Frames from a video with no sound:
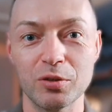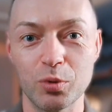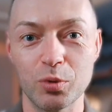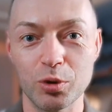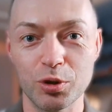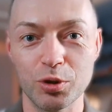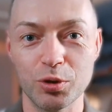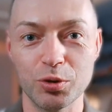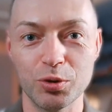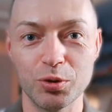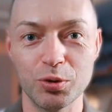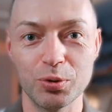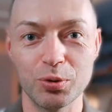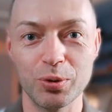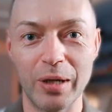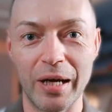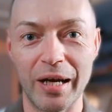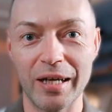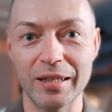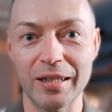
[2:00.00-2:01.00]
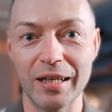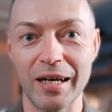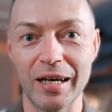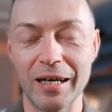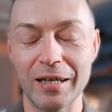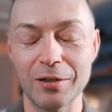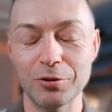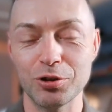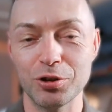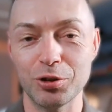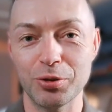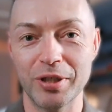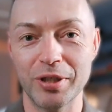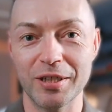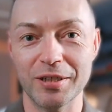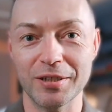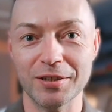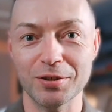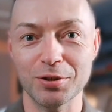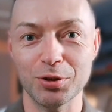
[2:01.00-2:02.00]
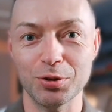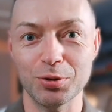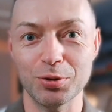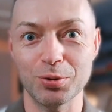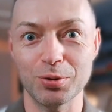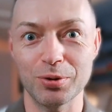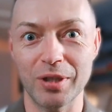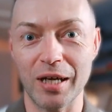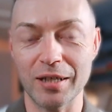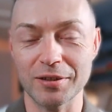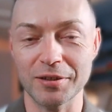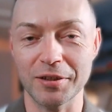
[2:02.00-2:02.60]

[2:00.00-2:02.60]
what you do and how did you get into tax